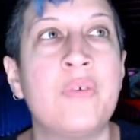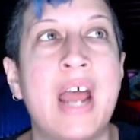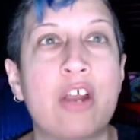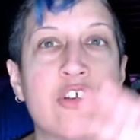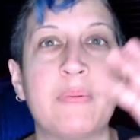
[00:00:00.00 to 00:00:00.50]

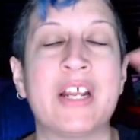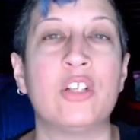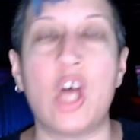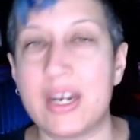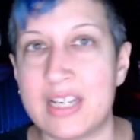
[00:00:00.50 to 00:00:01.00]
So now you're
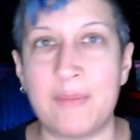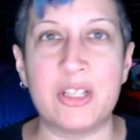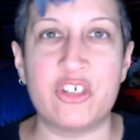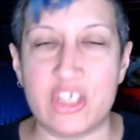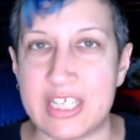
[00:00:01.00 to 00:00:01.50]
spending a lot of
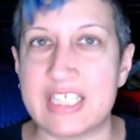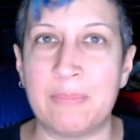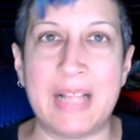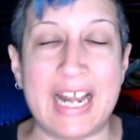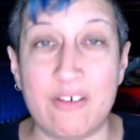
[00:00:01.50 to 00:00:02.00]
time on
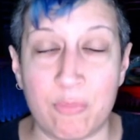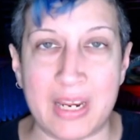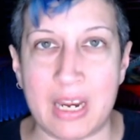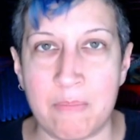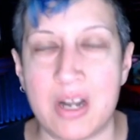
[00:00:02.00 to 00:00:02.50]
logistics and planning
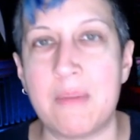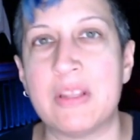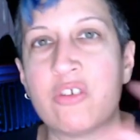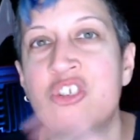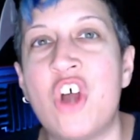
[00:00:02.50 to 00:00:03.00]
for making
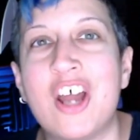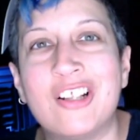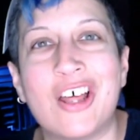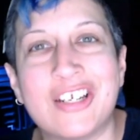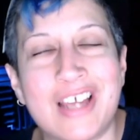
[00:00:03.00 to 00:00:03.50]
money, but there's
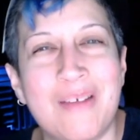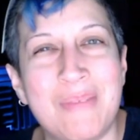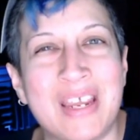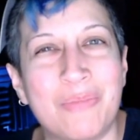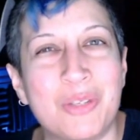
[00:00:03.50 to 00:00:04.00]
not a lot of
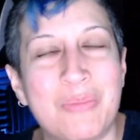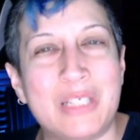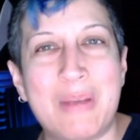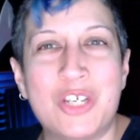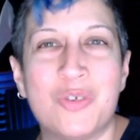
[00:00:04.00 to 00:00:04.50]
time being able
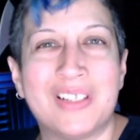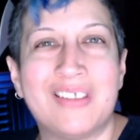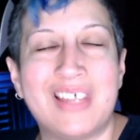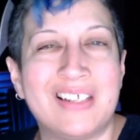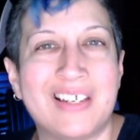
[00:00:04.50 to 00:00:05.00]
to be spent
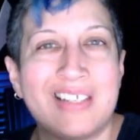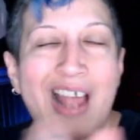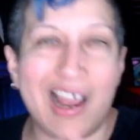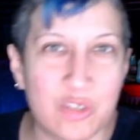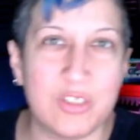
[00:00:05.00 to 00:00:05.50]
doing the thing
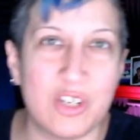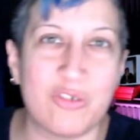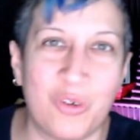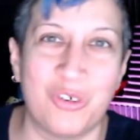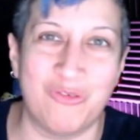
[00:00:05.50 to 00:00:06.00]
that is
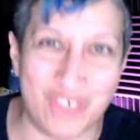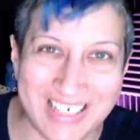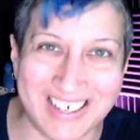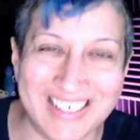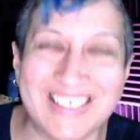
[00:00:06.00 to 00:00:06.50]
actually your zone
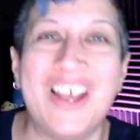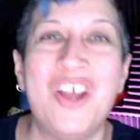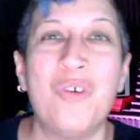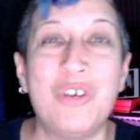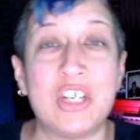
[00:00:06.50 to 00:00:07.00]
of genius,
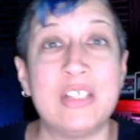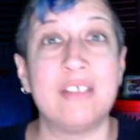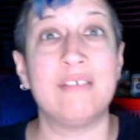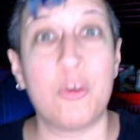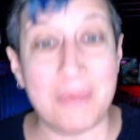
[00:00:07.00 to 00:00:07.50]
which
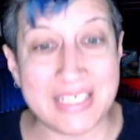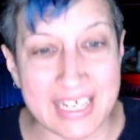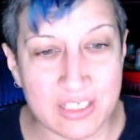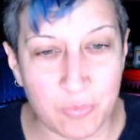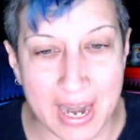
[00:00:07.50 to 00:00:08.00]
is your
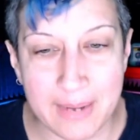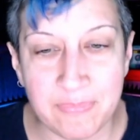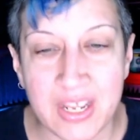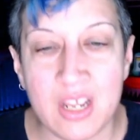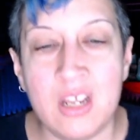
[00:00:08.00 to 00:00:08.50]
business,
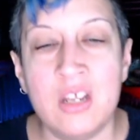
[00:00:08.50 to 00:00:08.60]
right?